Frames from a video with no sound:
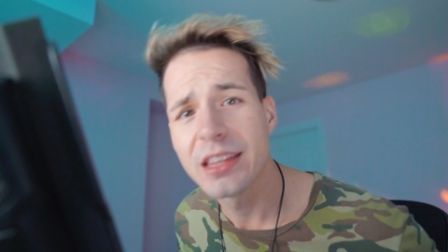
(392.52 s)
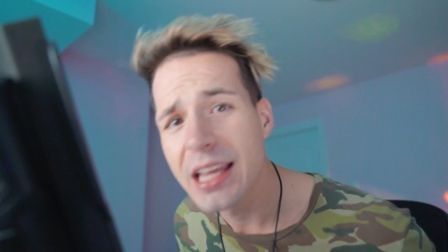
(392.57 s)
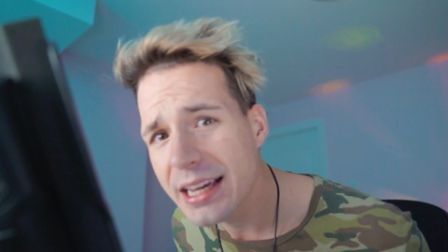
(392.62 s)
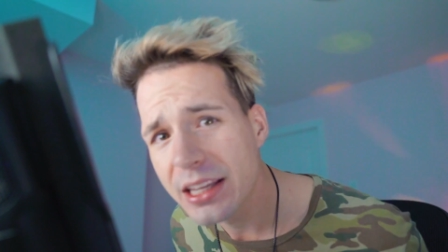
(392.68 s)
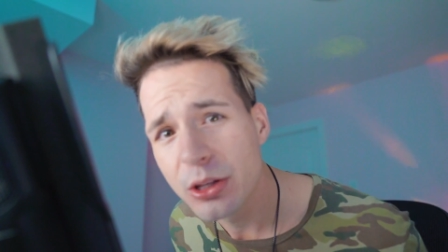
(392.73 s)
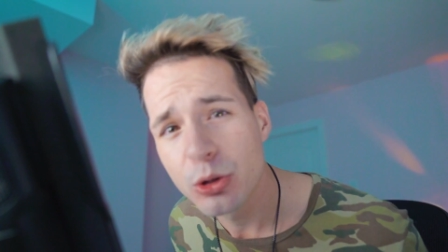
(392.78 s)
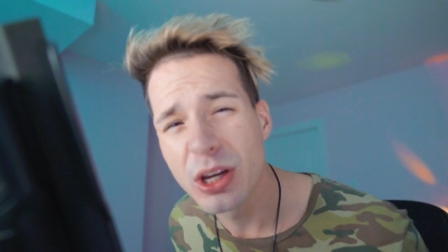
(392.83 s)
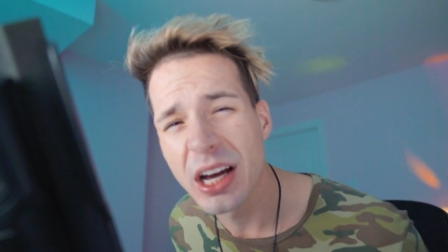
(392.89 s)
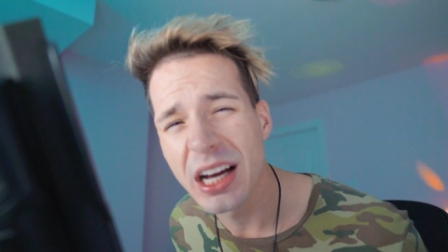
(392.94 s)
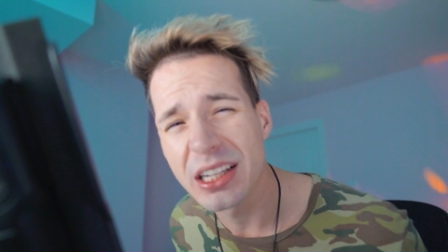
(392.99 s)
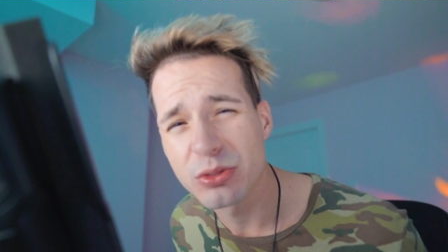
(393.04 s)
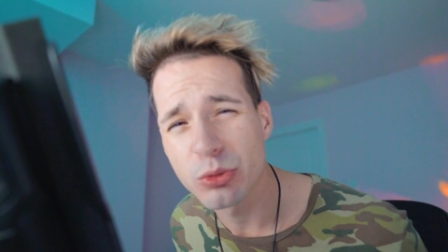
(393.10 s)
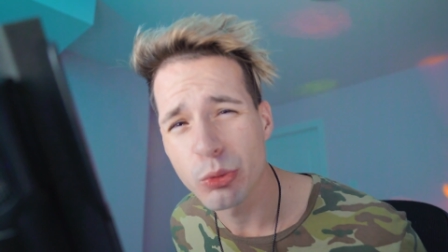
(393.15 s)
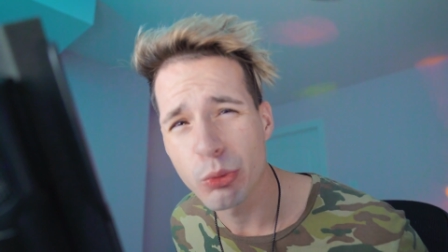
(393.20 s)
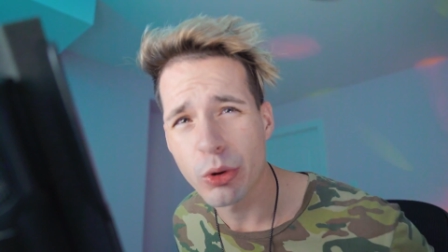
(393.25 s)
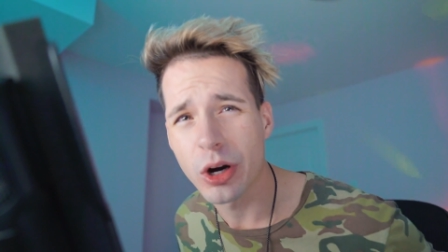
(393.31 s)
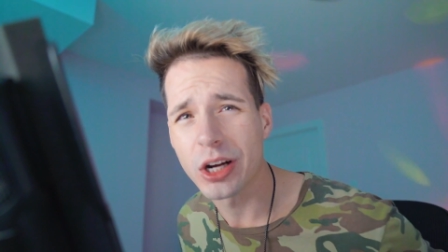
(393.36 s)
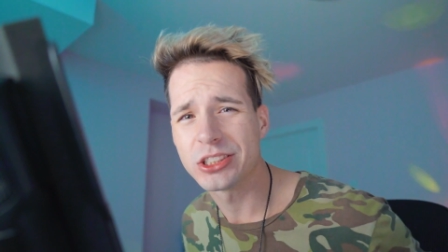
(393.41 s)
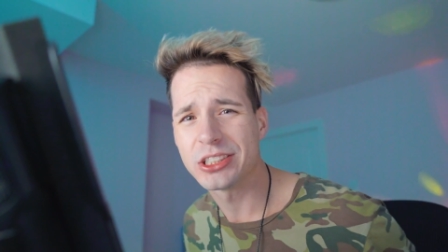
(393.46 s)
Thank you guys
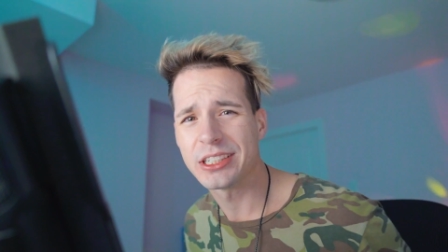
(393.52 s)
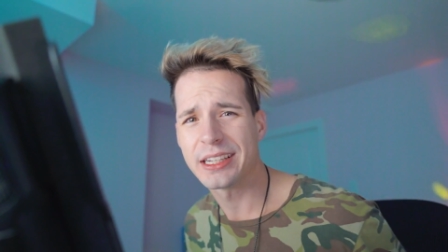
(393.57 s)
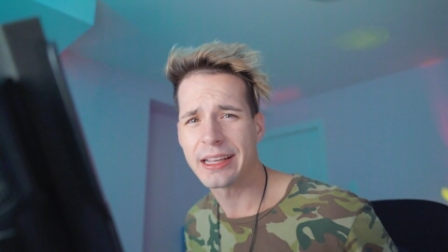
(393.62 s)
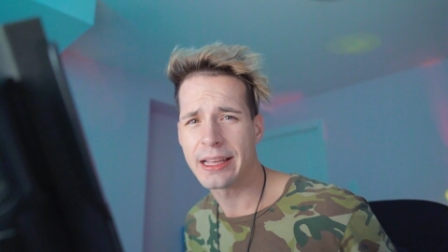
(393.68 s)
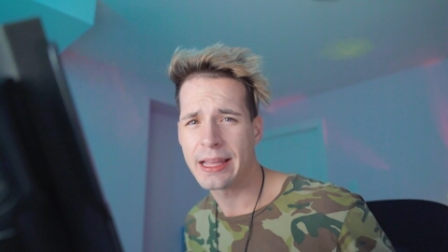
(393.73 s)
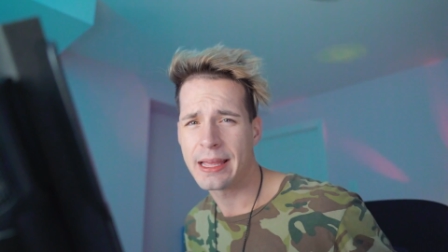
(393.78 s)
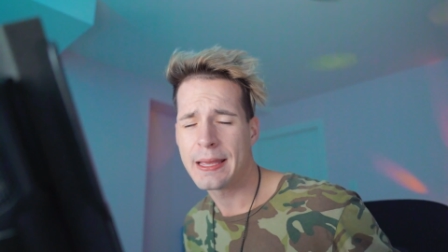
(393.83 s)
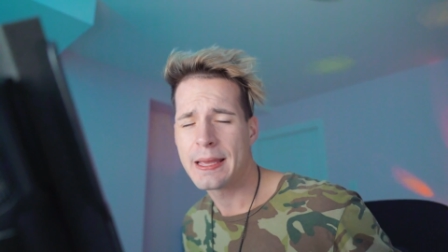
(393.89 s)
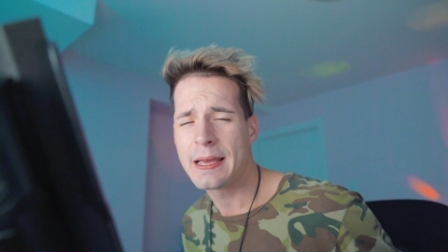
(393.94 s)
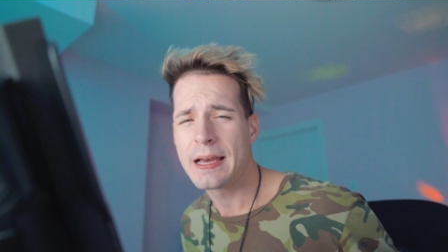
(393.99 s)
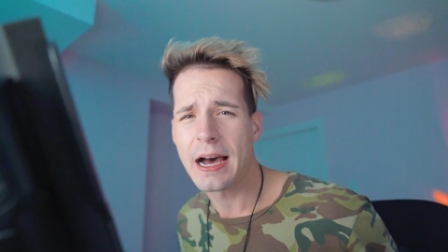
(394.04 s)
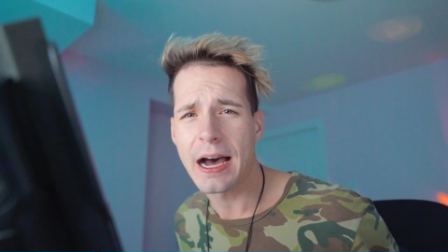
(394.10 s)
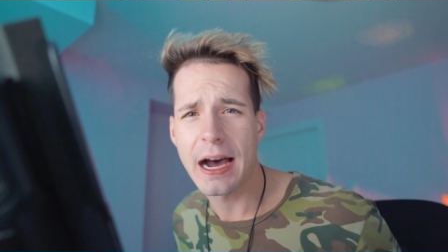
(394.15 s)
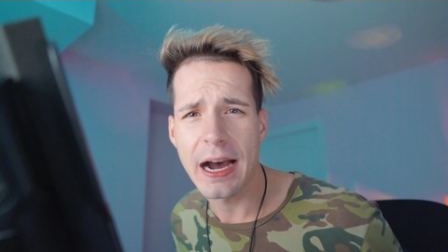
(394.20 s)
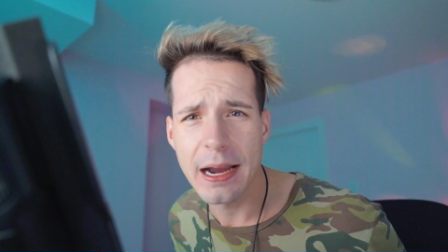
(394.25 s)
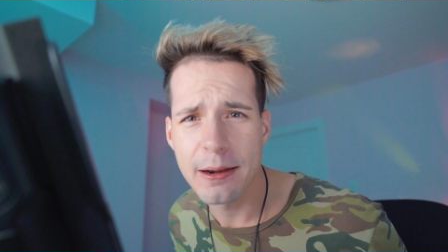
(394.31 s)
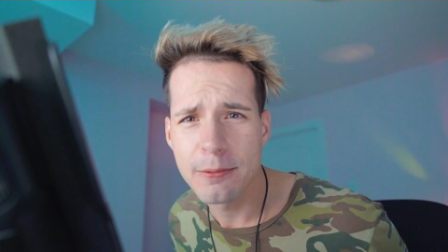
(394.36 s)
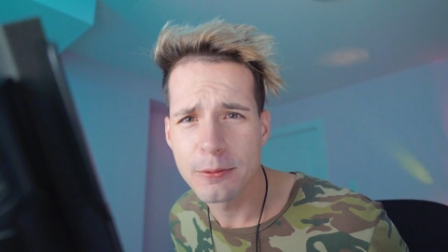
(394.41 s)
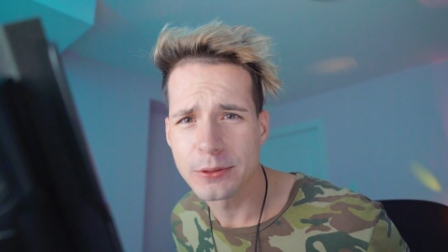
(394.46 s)
for watching.
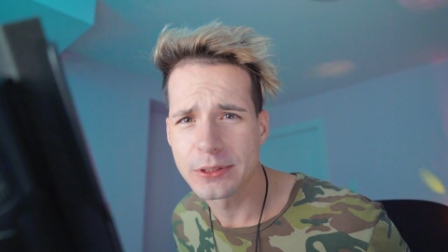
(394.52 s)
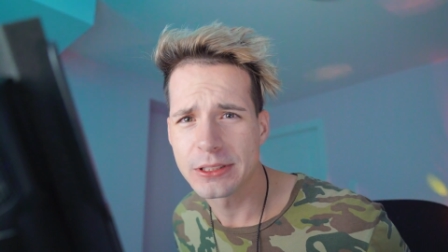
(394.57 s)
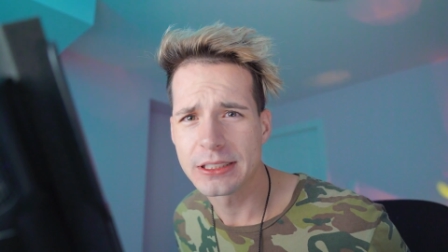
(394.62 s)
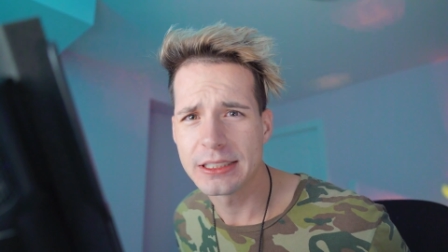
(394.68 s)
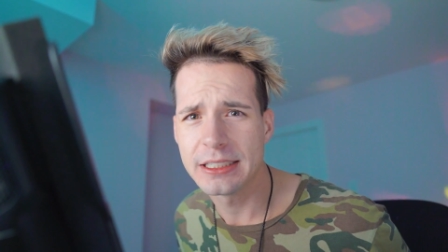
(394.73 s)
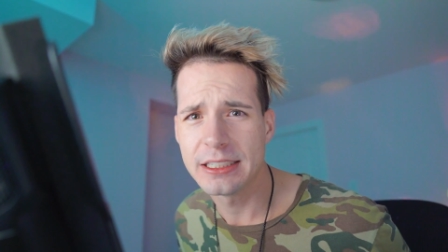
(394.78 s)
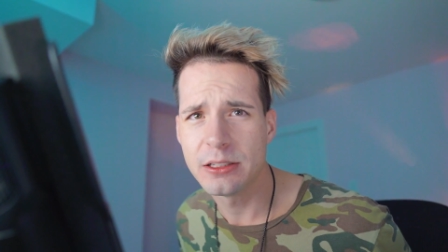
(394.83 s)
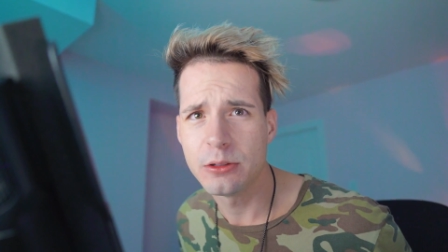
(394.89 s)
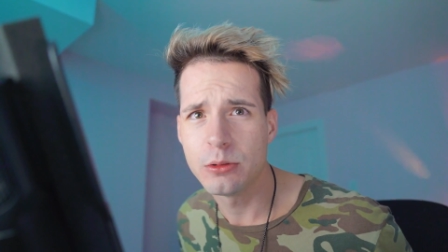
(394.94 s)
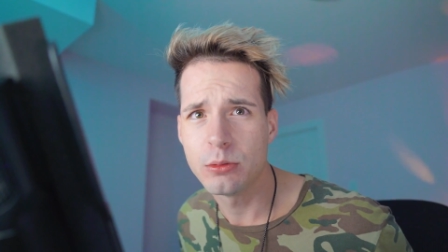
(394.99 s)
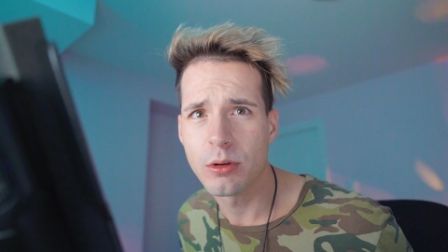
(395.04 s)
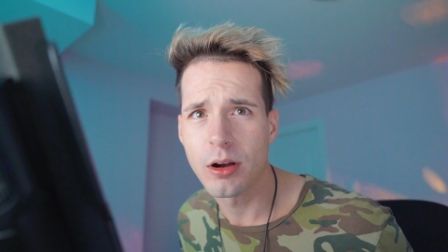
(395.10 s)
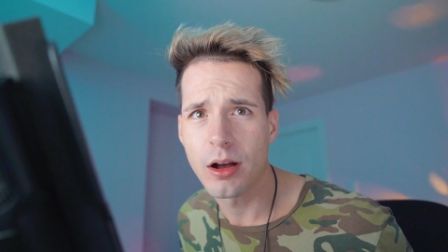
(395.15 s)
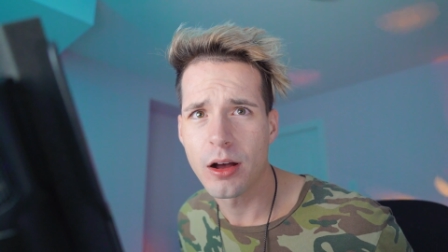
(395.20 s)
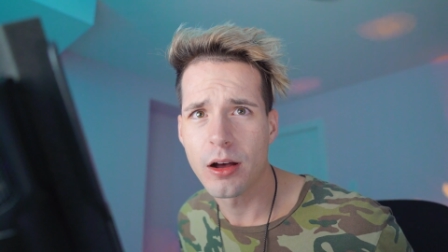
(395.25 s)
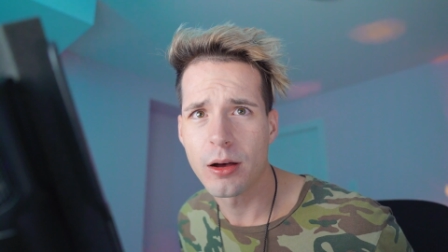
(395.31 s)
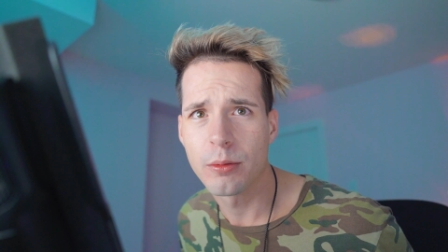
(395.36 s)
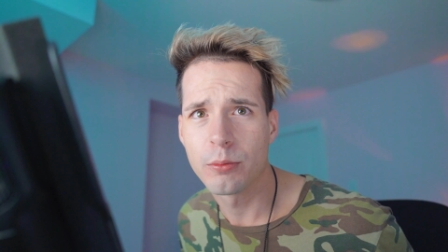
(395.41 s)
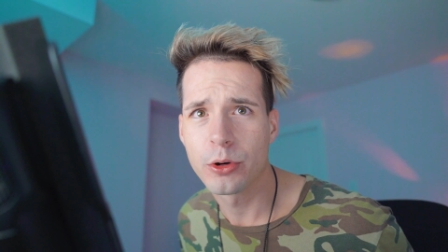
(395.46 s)
I will see you,
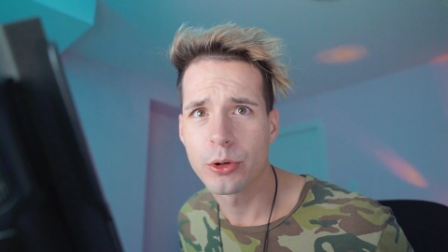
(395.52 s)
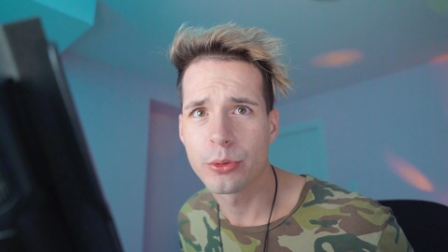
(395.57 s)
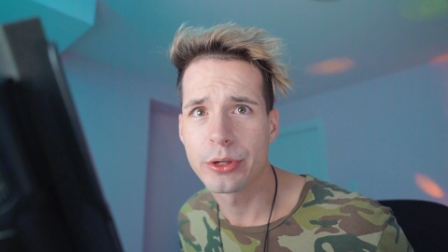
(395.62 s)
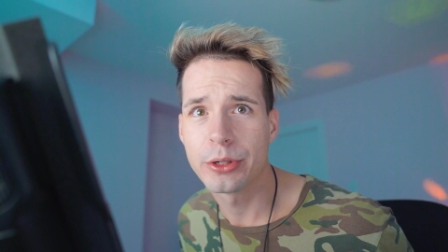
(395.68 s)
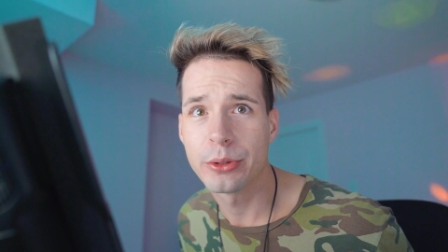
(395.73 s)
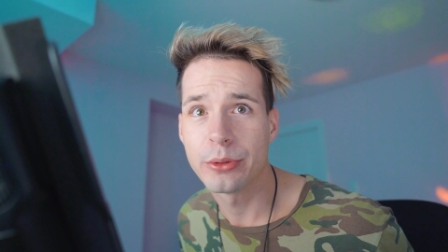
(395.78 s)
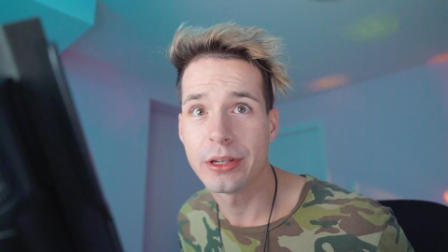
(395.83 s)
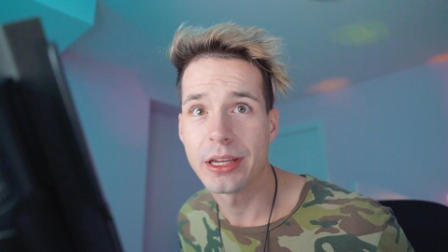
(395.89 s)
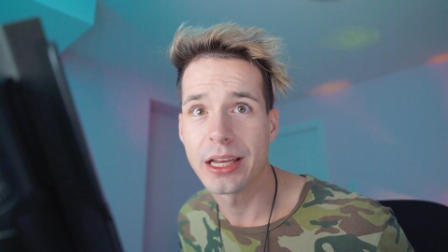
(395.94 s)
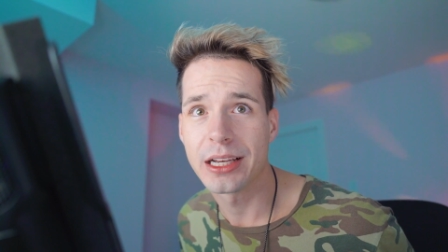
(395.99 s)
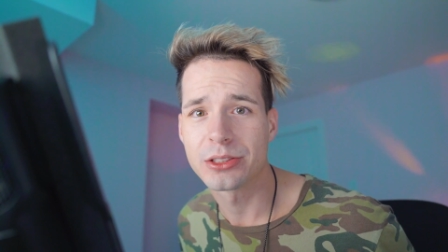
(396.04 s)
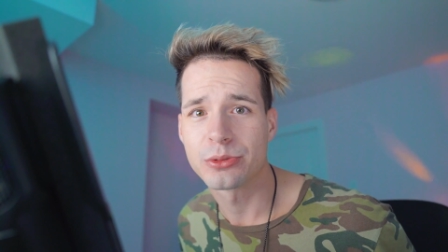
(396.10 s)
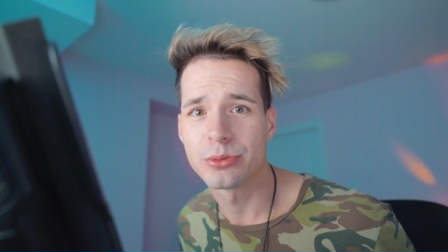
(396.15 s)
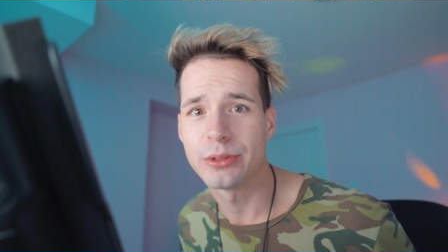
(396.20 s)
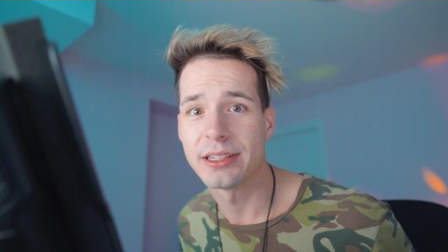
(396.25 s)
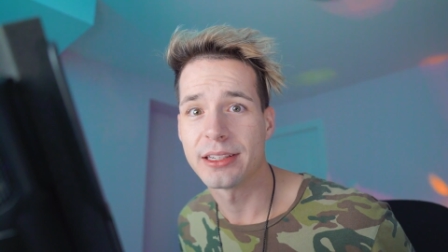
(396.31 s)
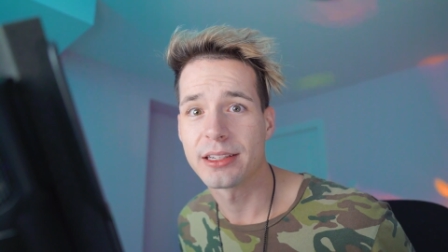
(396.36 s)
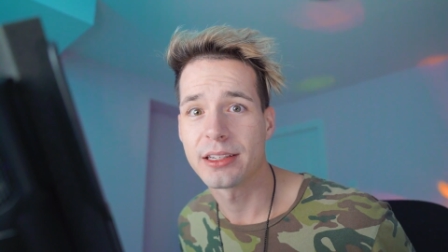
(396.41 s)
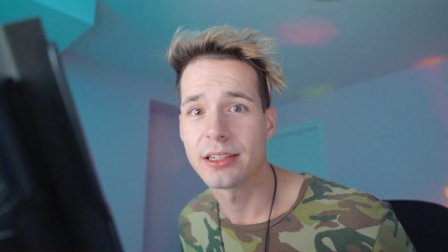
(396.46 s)
um, what are we doing
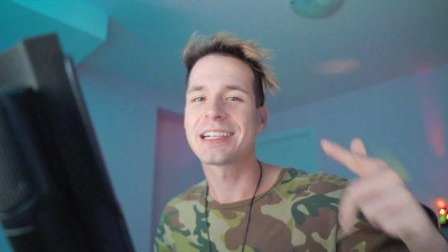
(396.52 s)
next week?